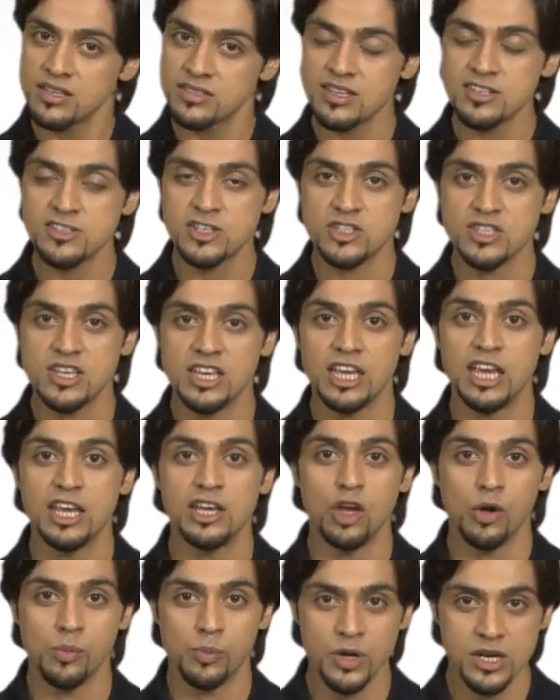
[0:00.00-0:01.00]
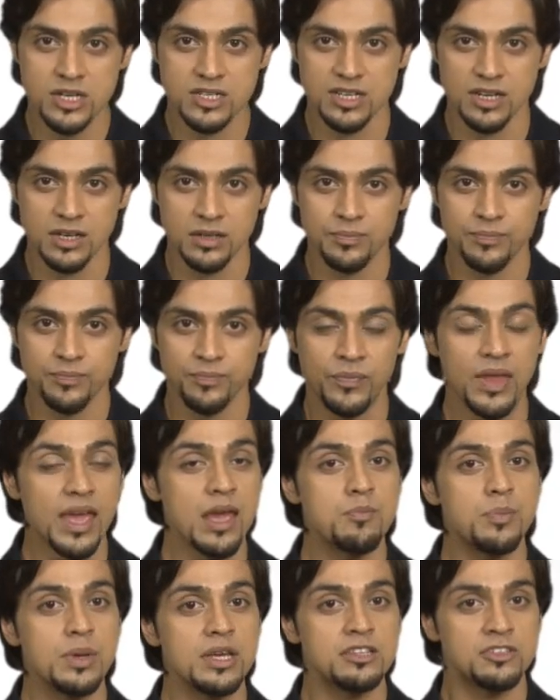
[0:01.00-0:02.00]
such as syncing your printer,
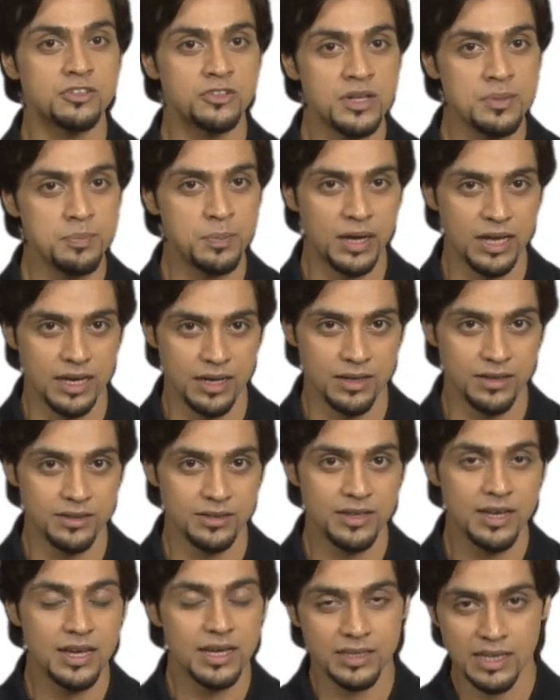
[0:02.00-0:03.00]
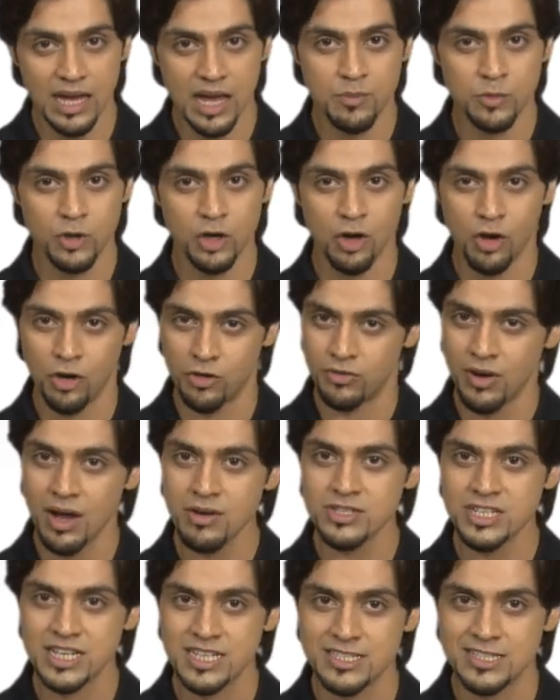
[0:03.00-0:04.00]
MP3 player, camera or
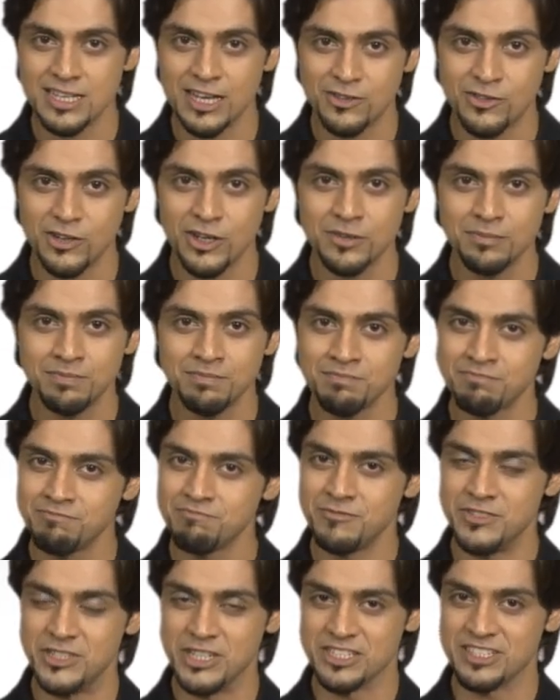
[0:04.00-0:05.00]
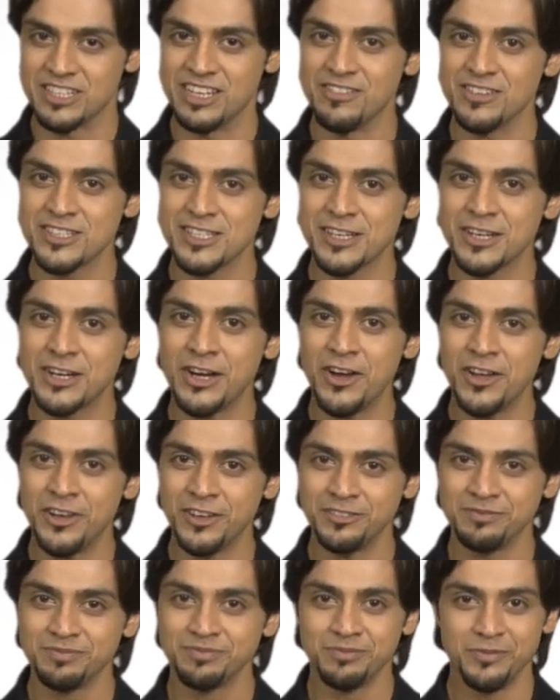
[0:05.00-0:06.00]
router, etc., just give us a call.
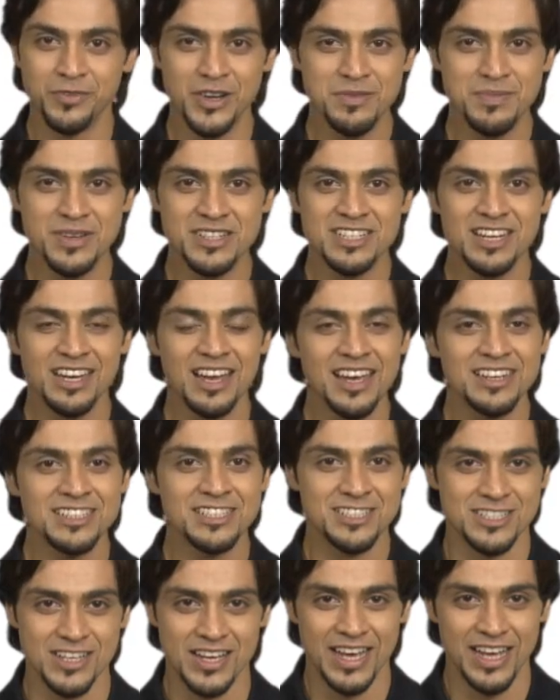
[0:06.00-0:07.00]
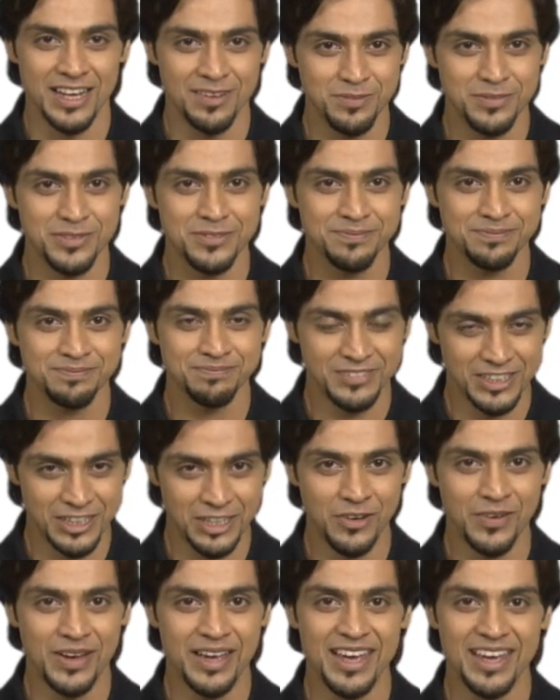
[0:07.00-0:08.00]
We'd be delighted to help.
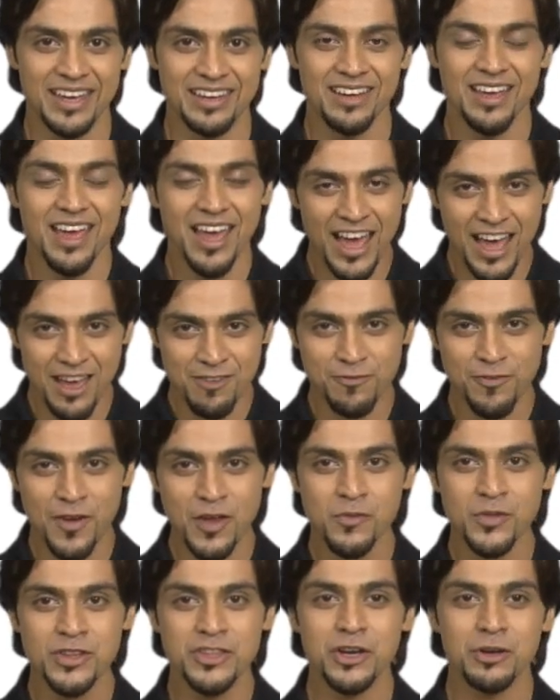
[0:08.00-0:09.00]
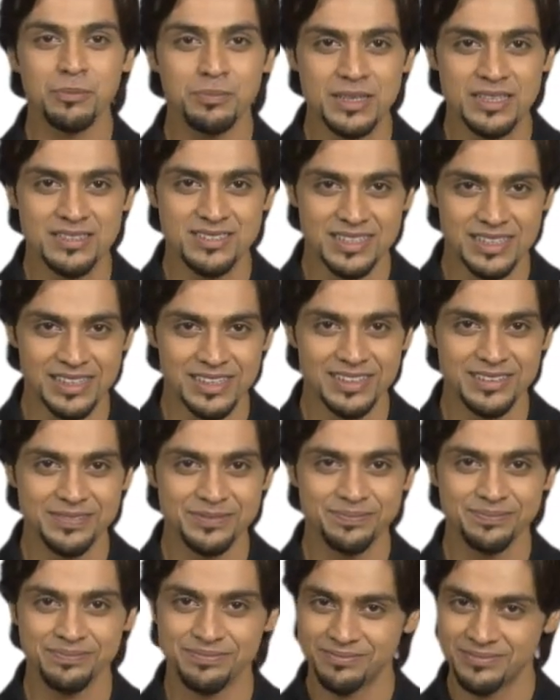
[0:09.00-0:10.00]
Go ahead, have fun with your PC.
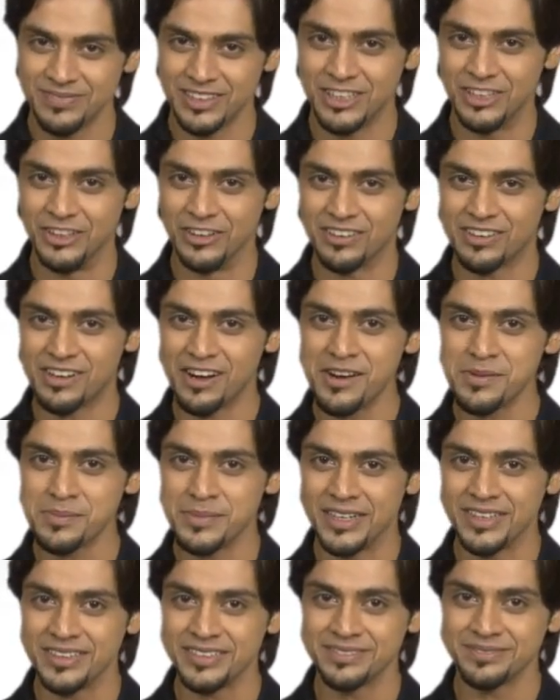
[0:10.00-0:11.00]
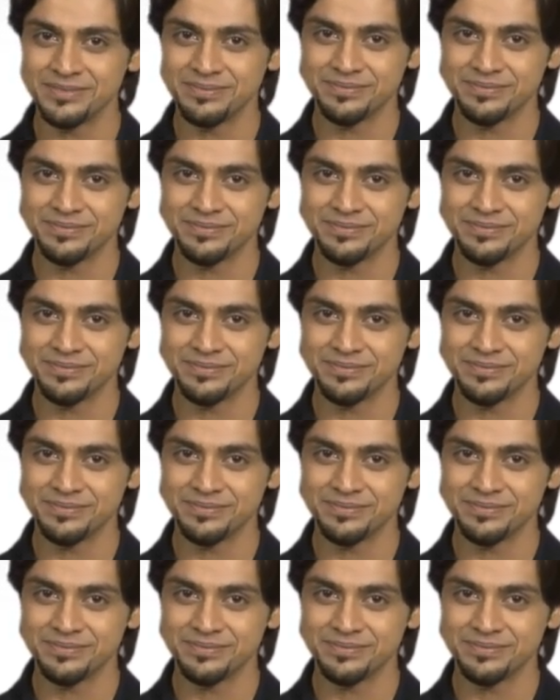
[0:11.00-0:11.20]
Good karma.